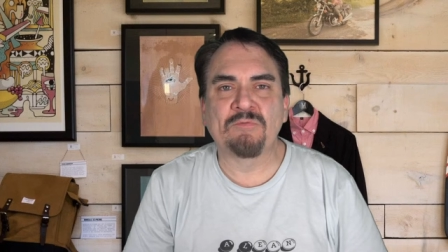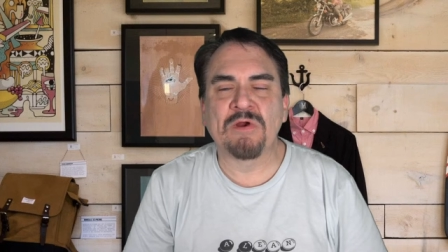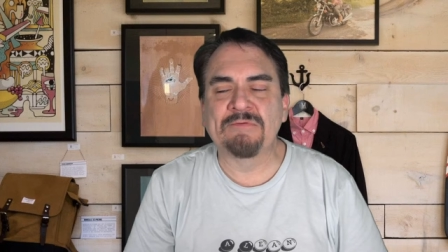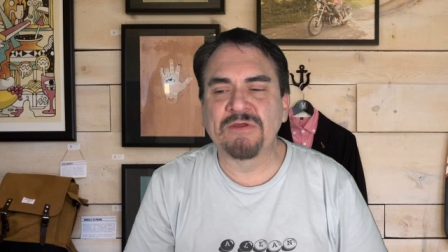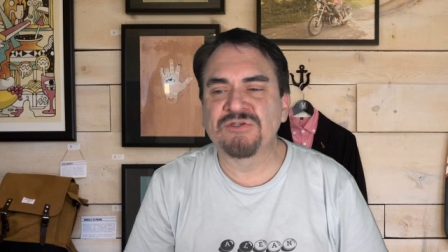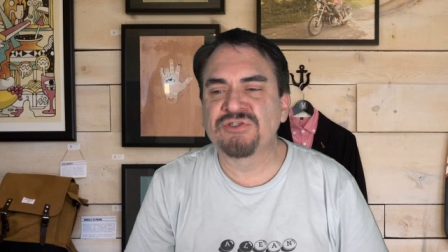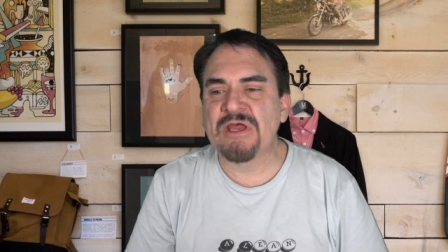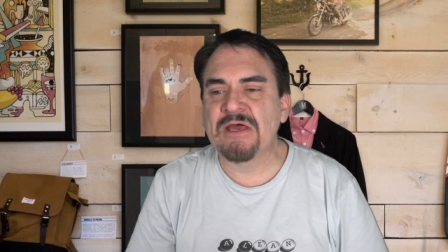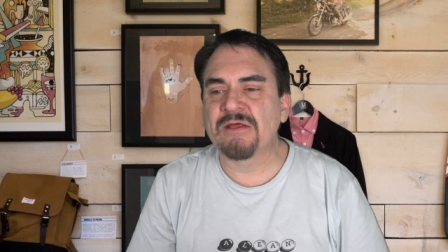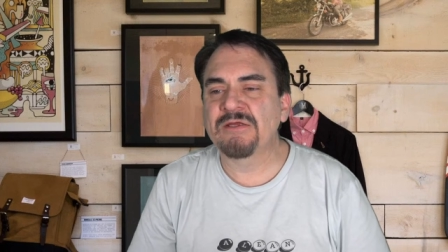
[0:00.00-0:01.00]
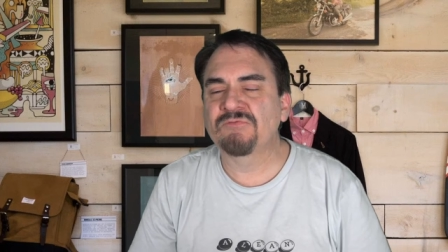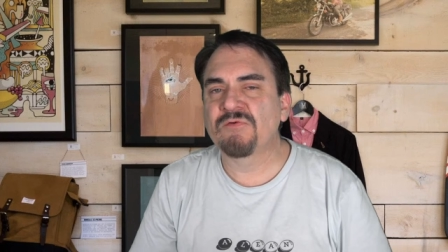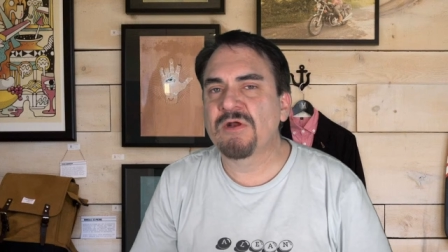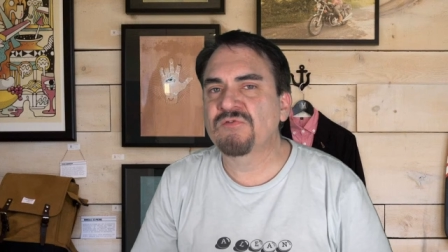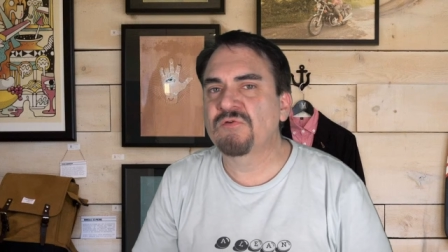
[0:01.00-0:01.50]
We're having a chat on Ink
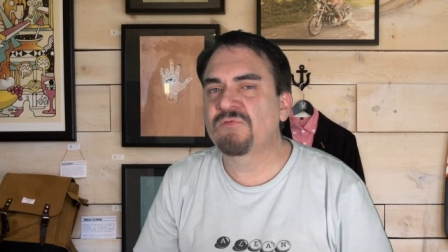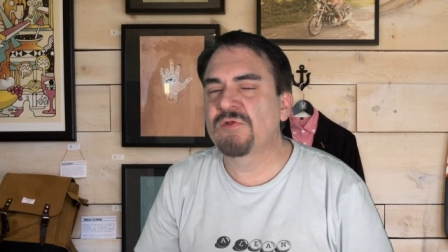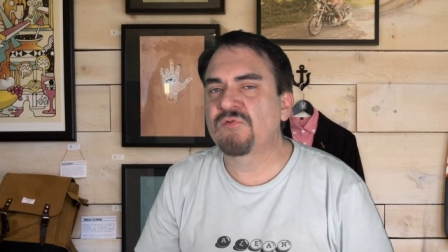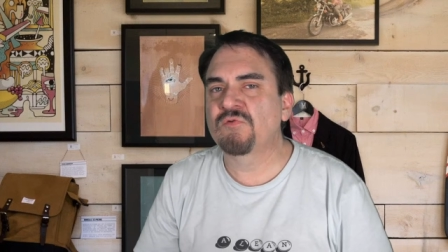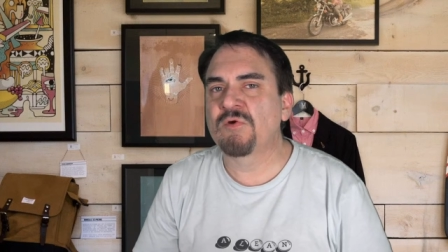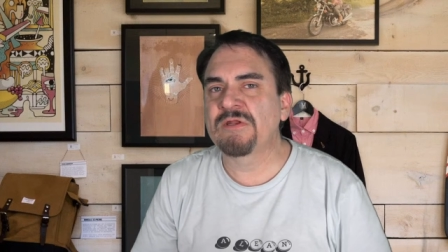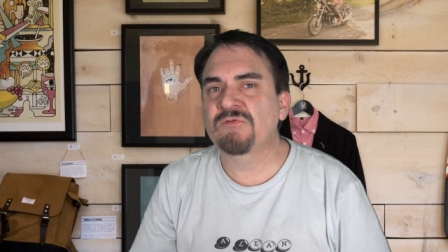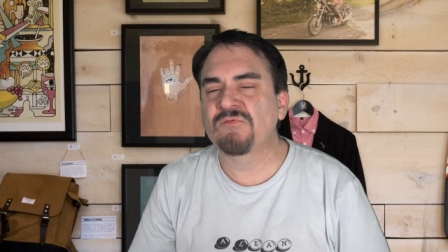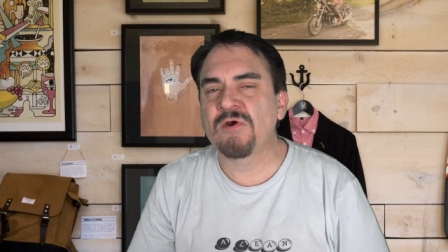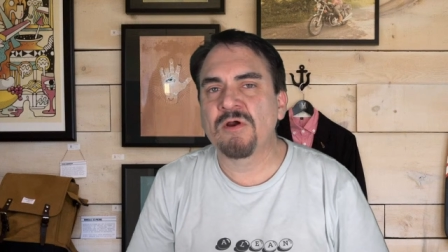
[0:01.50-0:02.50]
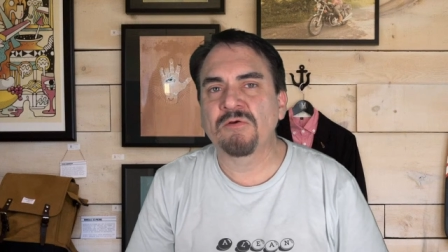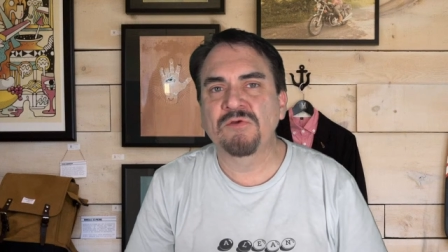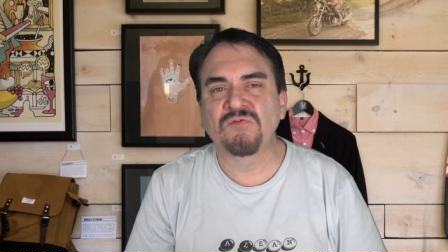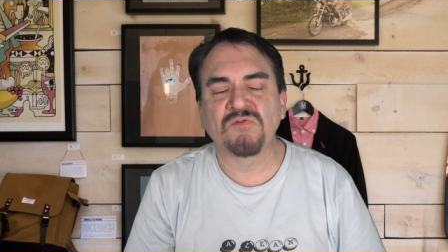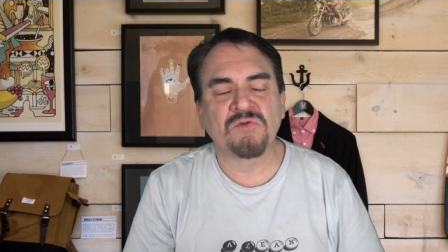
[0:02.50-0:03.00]
Frog. So for those who are at Ink Frog or
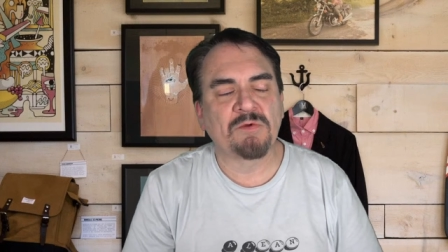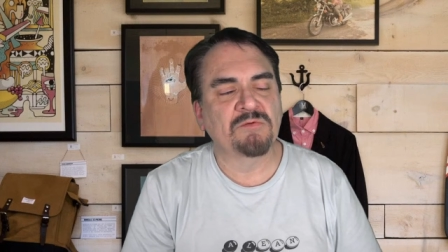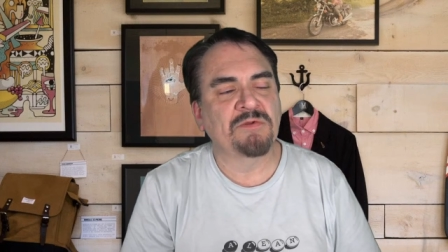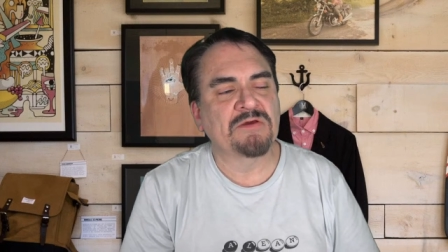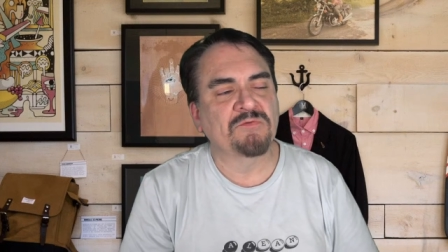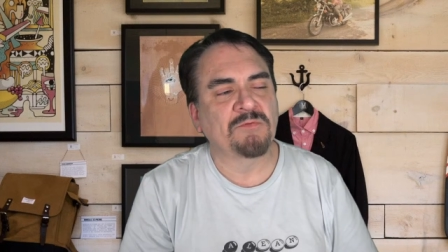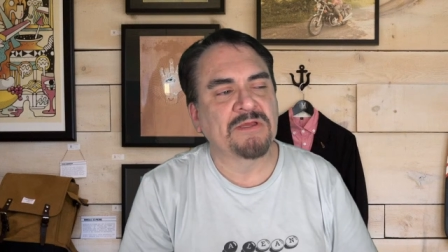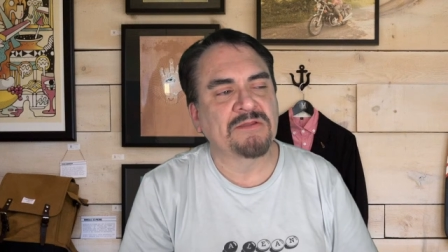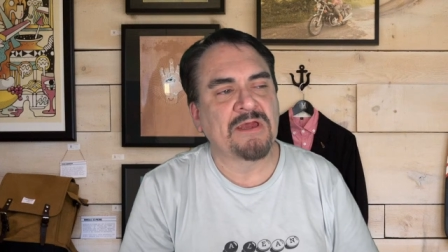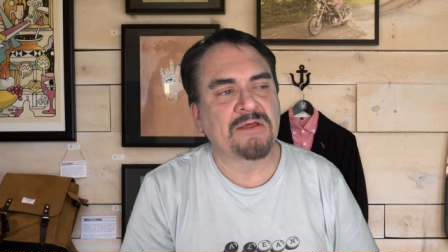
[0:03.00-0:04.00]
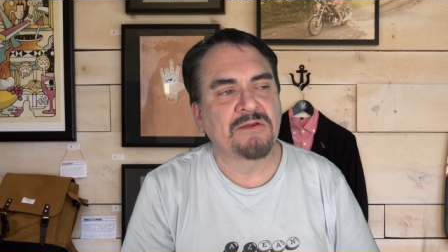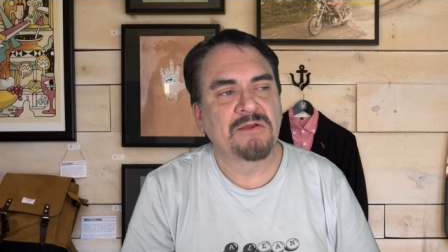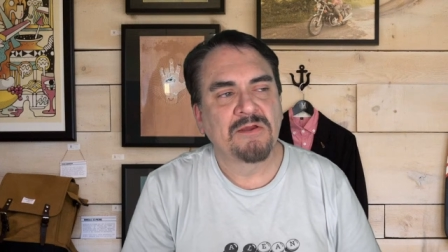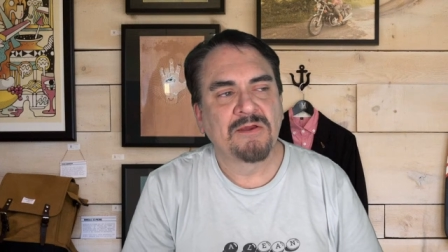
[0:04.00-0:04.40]
using some other platform like that,